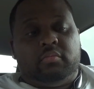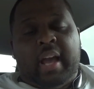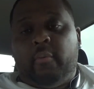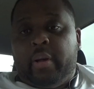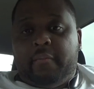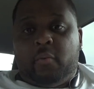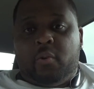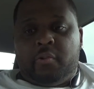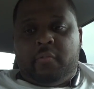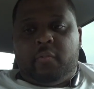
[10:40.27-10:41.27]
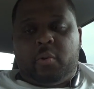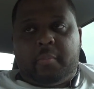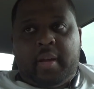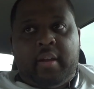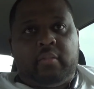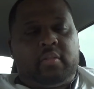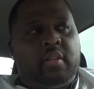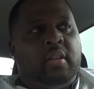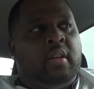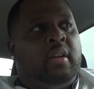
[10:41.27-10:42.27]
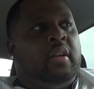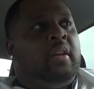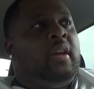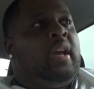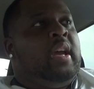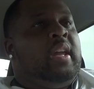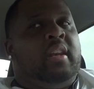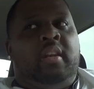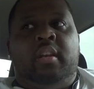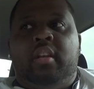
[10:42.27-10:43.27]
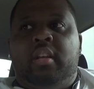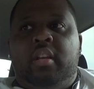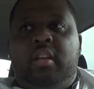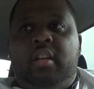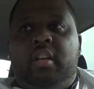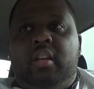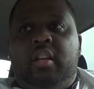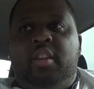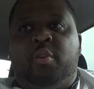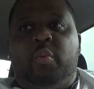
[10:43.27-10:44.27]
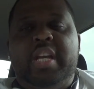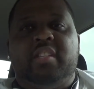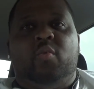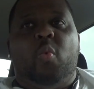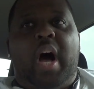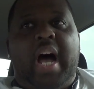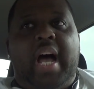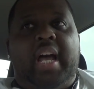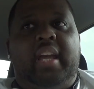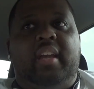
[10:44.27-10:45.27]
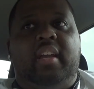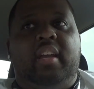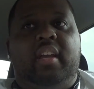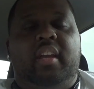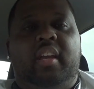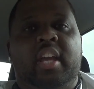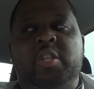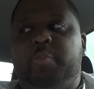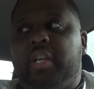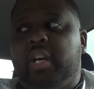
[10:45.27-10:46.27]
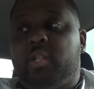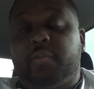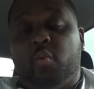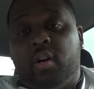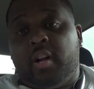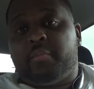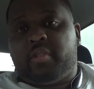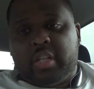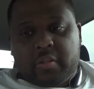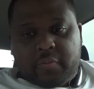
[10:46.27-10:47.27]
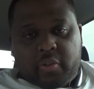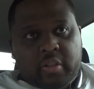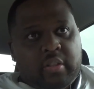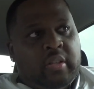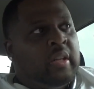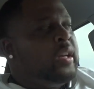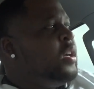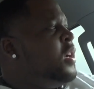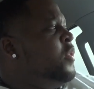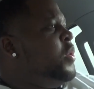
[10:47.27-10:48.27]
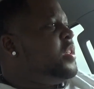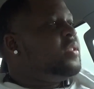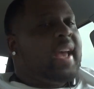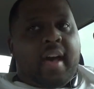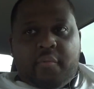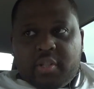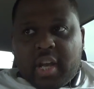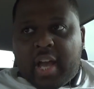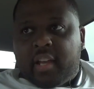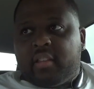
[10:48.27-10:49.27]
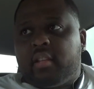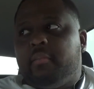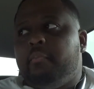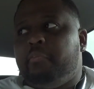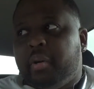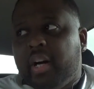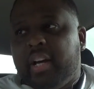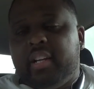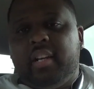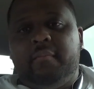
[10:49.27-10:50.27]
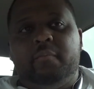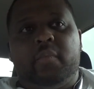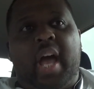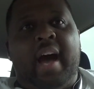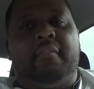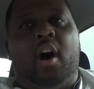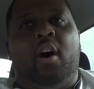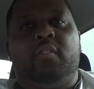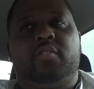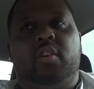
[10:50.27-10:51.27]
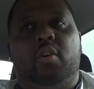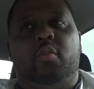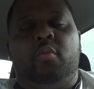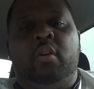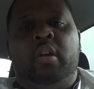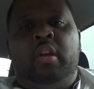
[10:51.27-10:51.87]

I weigh 440 pounds. And the reason why is because, for one, I'm 6 foot, which is average height, but I've also